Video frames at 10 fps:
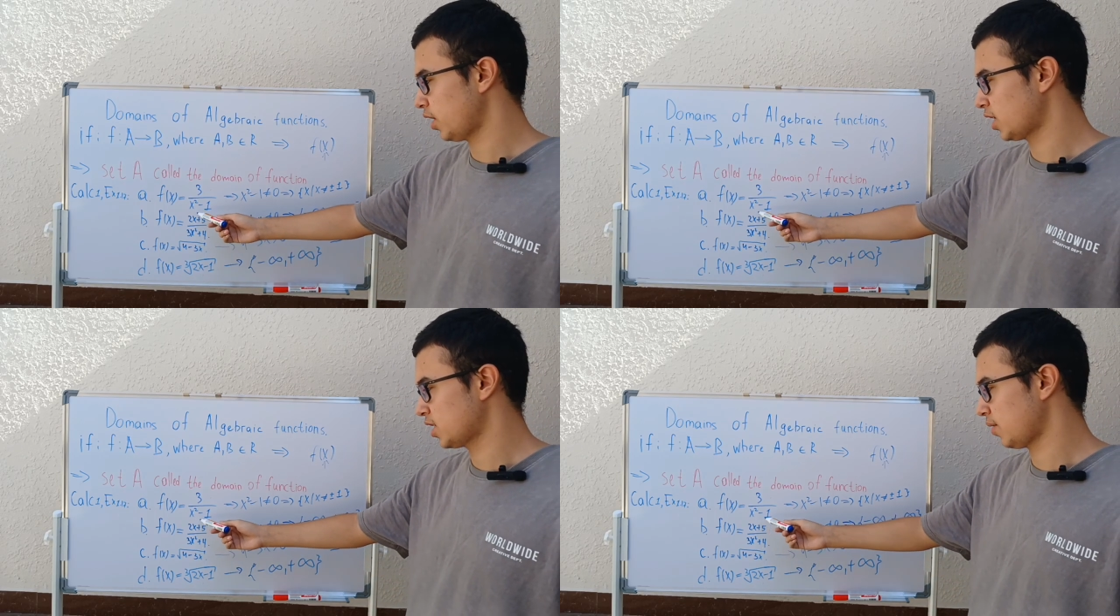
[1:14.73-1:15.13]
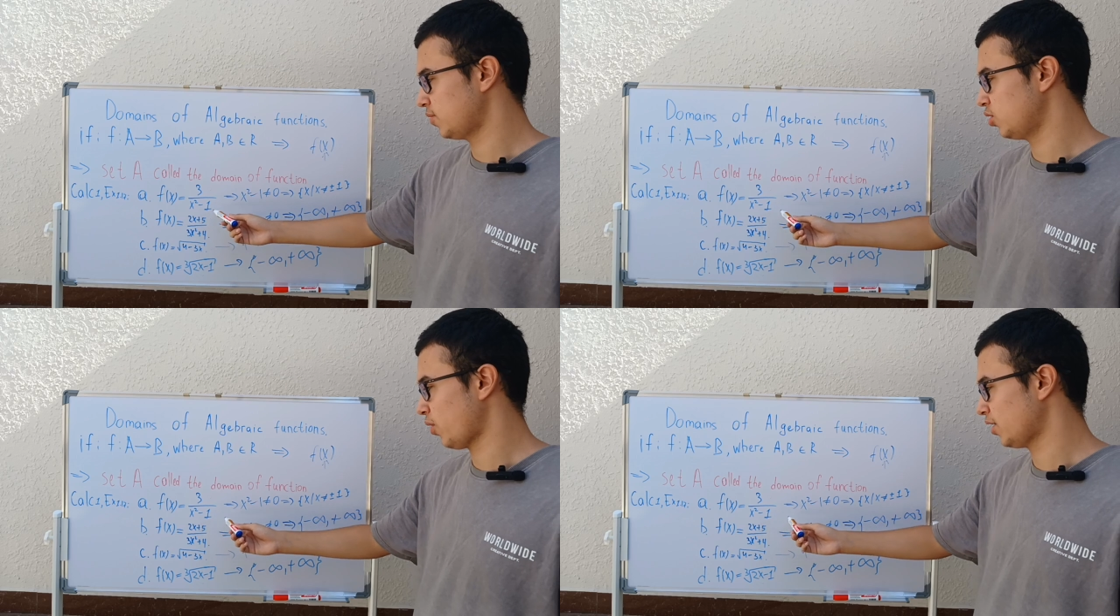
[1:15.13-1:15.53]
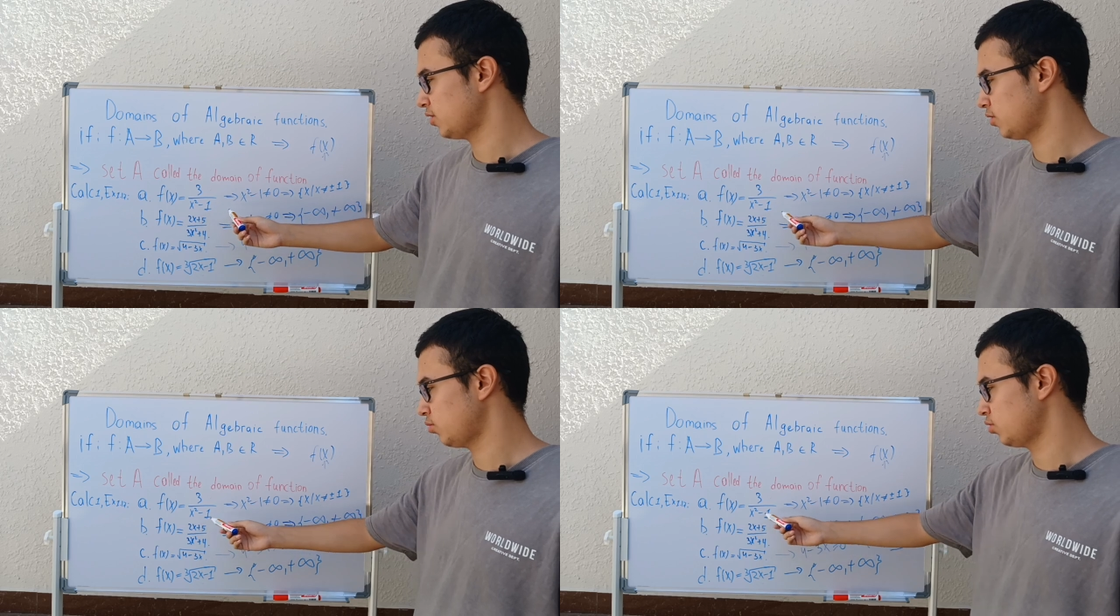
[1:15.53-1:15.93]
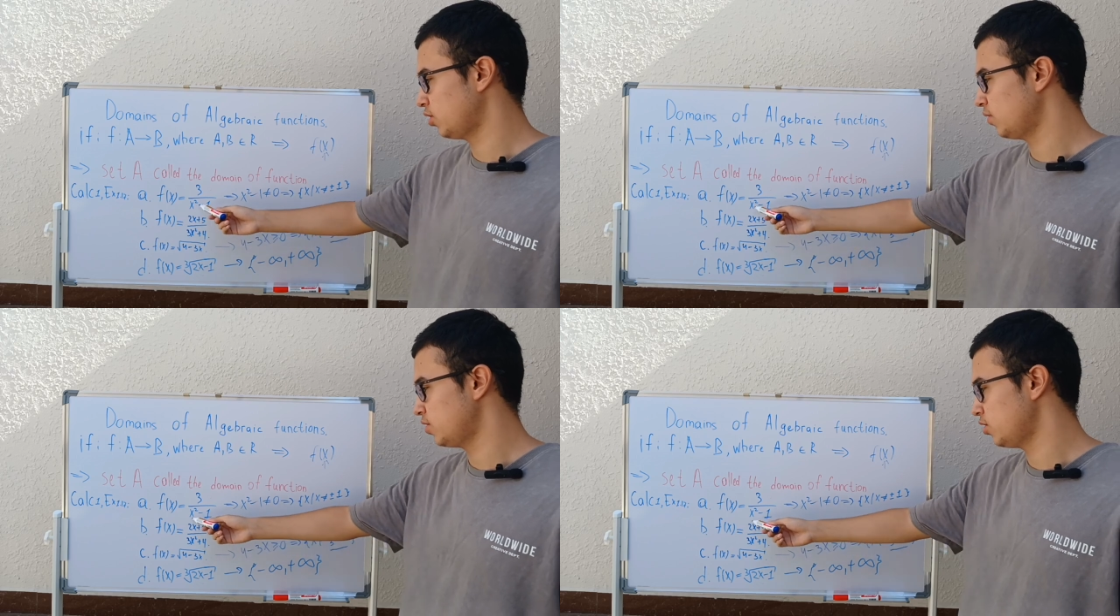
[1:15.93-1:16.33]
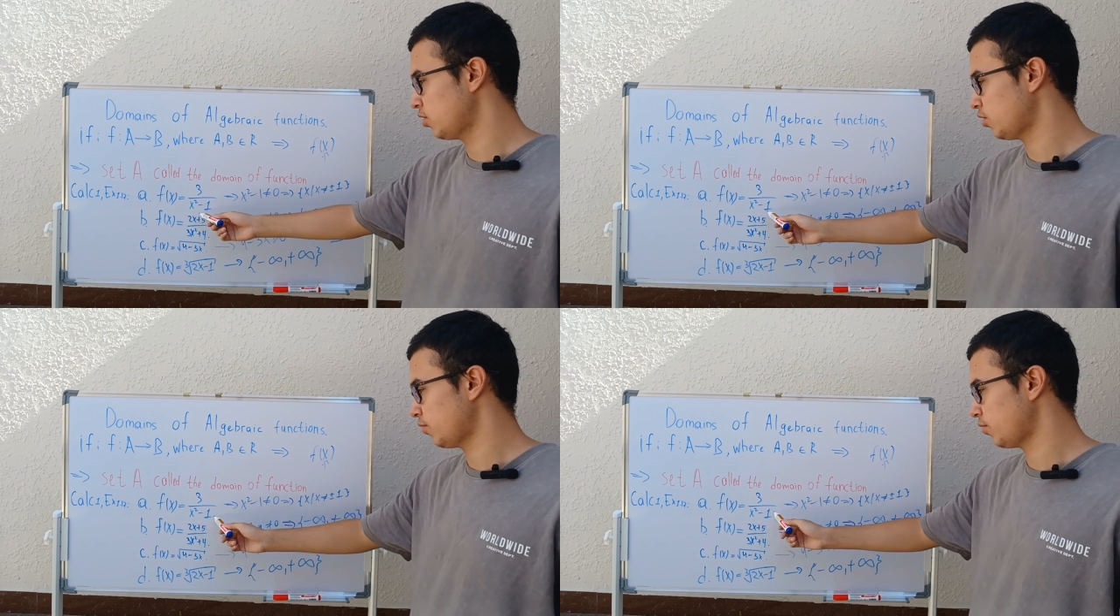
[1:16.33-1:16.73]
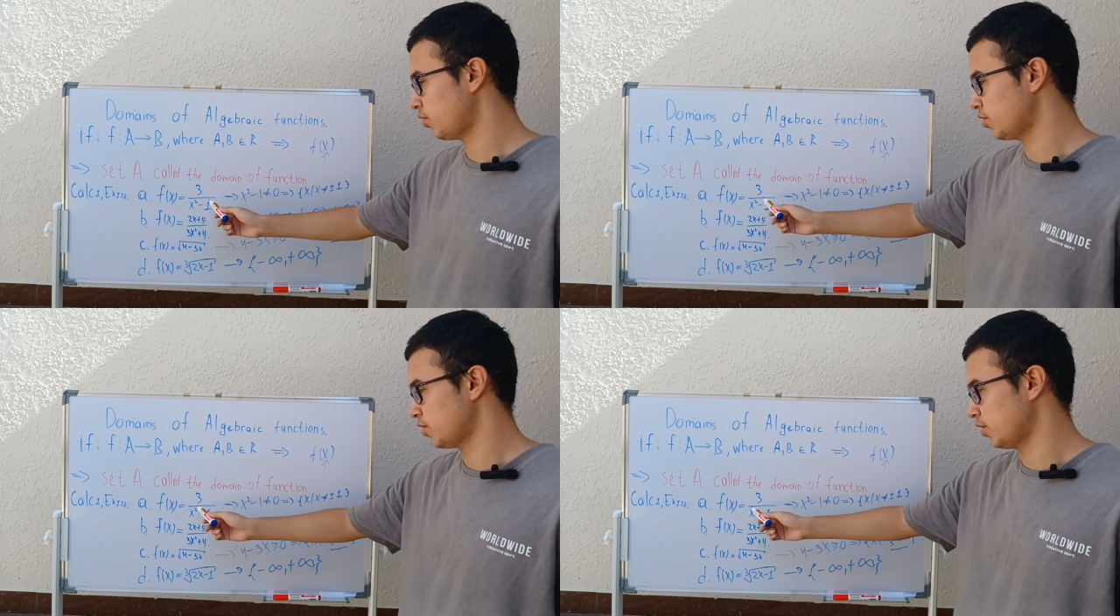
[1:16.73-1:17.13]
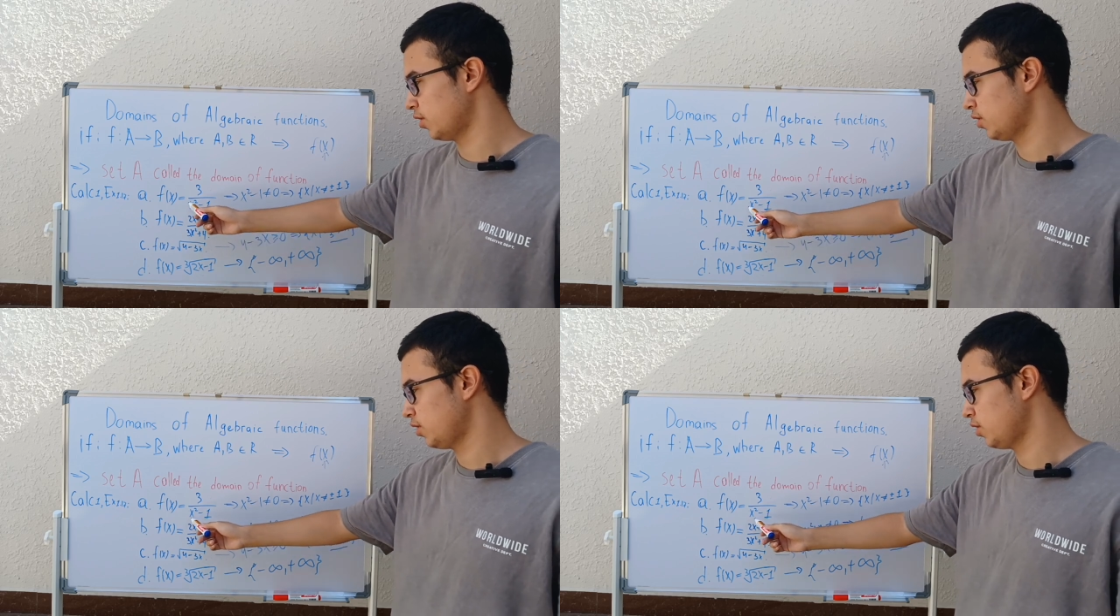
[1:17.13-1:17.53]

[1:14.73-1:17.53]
except the one that would give 0 for the